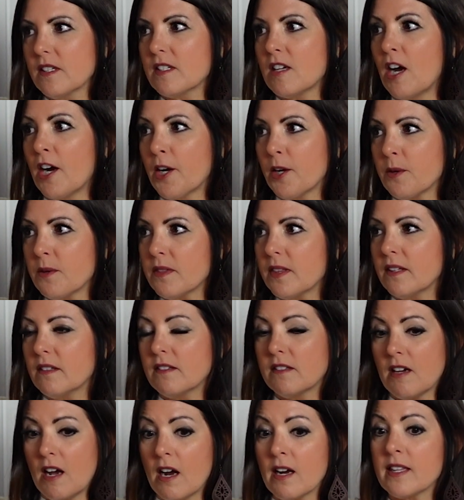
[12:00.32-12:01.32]
Talk,
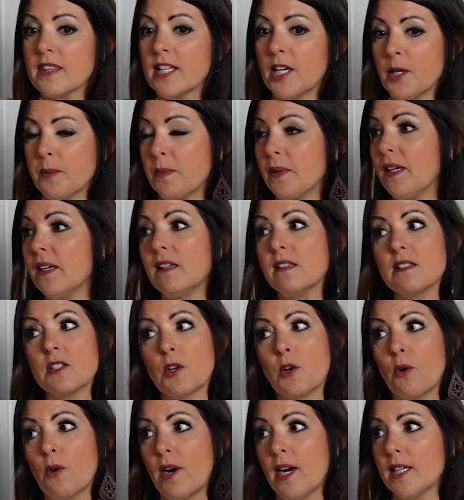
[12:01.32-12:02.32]
talk therapy is
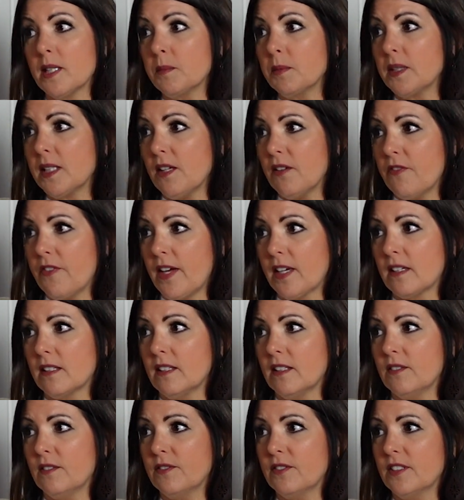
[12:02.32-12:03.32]
incredibly
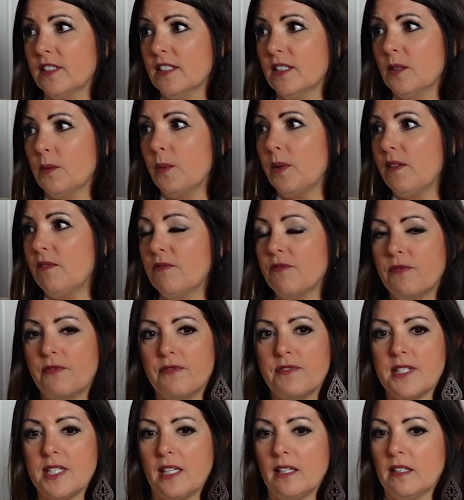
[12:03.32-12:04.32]
effective. We've
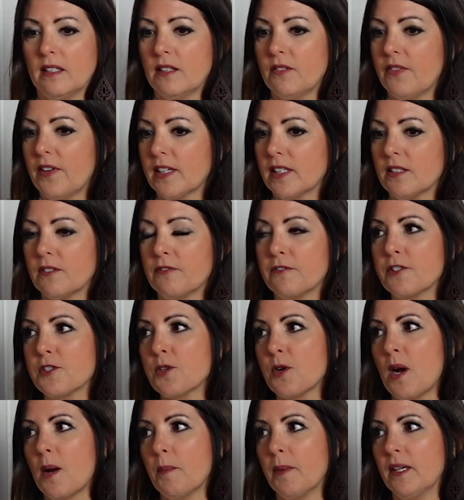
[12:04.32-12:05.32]
seen it effective for
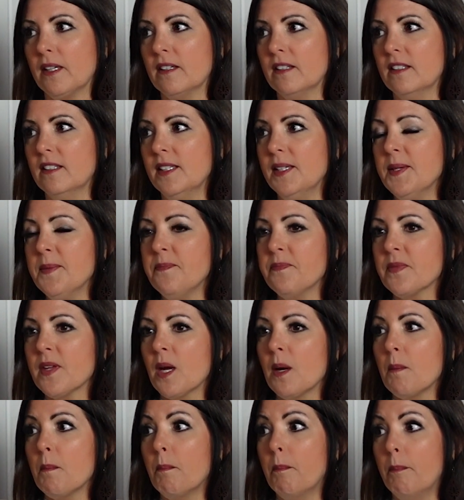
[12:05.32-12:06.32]
trauma.
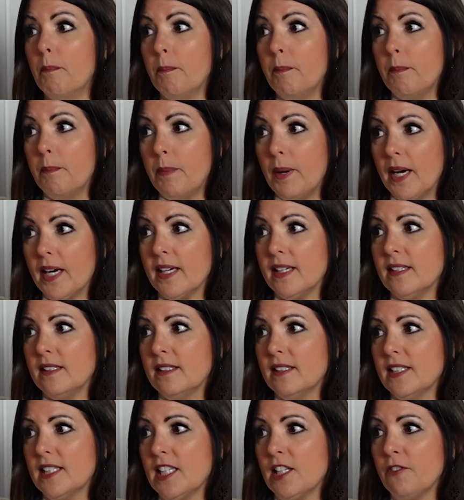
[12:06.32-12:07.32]
But
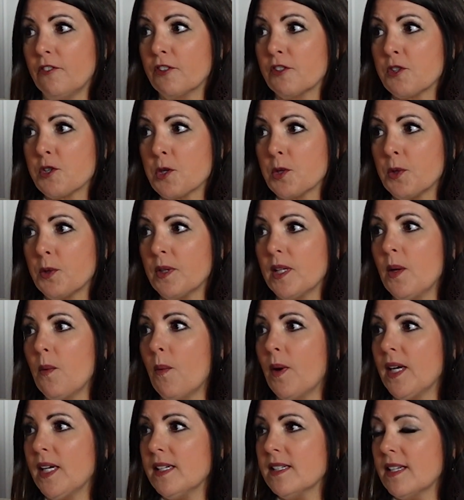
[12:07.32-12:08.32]
if you're truly
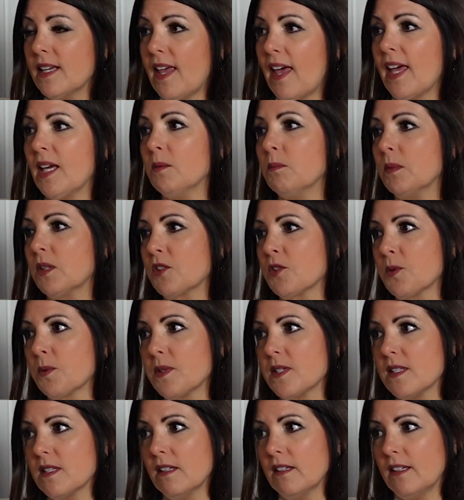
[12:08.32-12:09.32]
wanting to gain mental
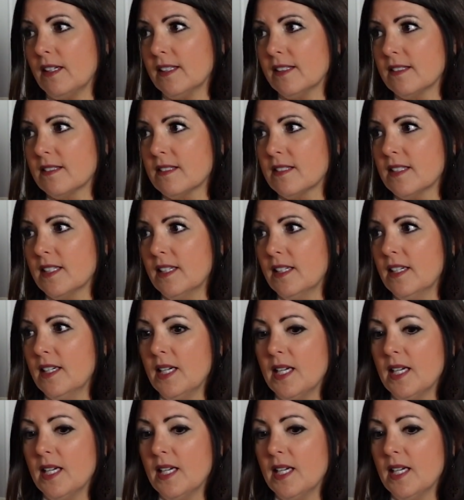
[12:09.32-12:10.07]
resilience,